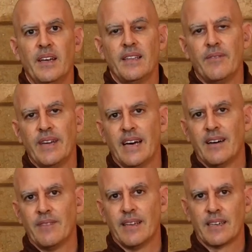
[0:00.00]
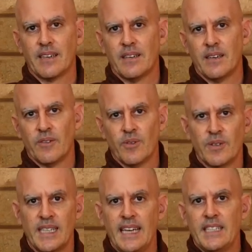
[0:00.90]
Then we have like a
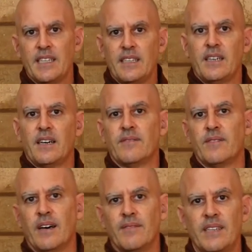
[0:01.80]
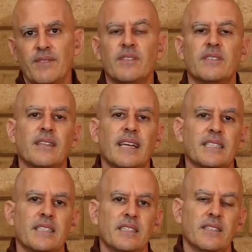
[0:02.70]
rotation of different
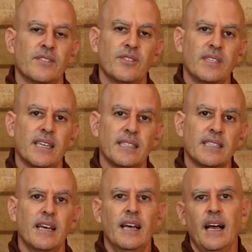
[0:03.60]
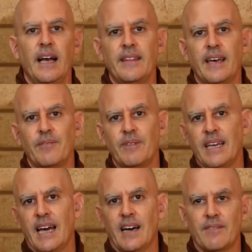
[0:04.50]
selections of suttas, and then we
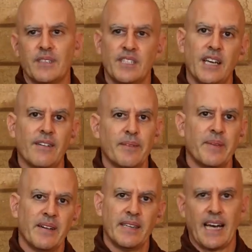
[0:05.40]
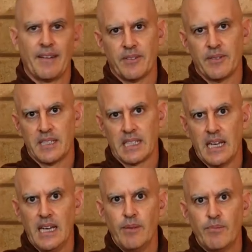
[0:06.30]
have a sharing merit afterwards.
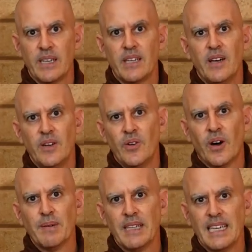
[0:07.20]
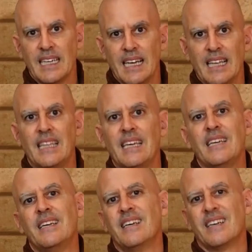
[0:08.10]
But normally,
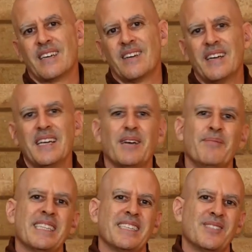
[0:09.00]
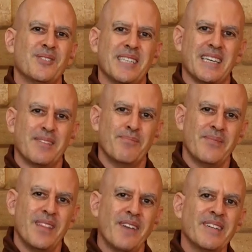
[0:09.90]
the Karaniya Metta Sutta, the
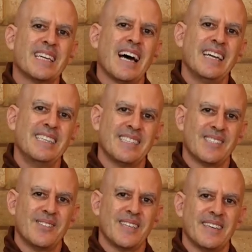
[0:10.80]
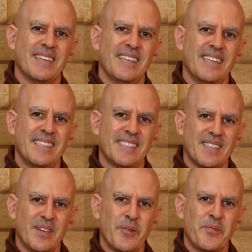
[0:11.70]
Loving Kindness Sutta,
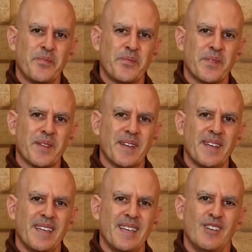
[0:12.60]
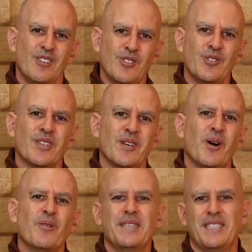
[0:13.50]
is usually
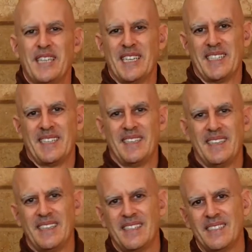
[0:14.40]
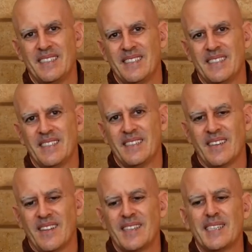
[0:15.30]
always chanted.
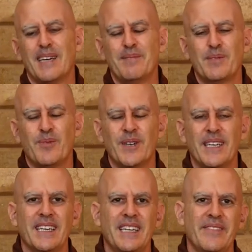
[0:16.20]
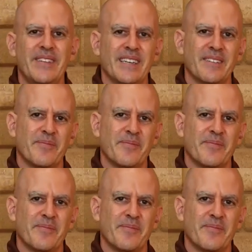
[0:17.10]
A lot of times, morning and evening.